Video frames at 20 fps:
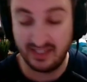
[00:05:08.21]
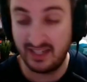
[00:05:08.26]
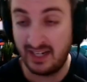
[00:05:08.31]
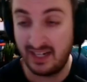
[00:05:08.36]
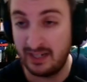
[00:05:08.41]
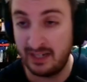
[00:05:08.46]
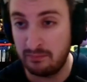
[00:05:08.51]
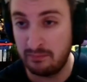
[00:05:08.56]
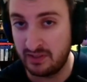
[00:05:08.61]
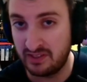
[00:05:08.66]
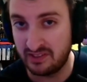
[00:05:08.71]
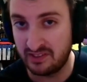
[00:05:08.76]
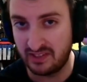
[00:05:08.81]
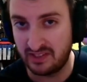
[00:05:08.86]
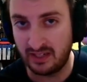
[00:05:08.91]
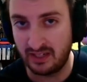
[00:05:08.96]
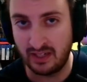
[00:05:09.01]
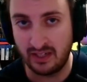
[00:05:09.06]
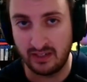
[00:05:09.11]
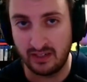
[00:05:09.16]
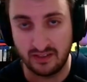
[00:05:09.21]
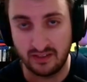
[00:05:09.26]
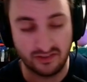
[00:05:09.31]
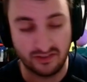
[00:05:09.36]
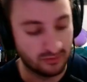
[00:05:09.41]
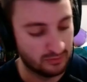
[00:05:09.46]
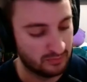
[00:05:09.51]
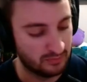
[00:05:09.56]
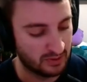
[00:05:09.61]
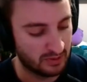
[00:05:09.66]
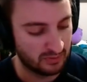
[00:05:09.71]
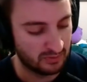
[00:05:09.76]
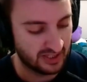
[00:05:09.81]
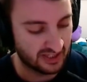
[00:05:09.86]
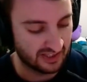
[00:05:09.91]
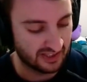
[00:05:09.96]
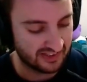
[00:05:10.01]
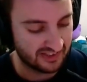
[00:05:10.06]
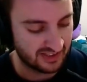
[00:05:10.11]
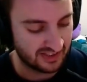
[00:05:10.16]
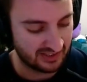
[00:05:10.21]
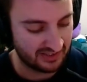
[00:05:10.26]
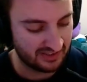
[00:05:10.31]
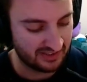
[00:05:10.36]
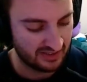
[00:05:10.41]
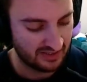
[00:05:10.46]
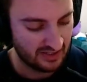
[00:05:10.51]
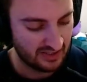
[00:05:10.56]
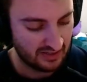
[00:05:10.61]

9 because I assumed it would get a 6.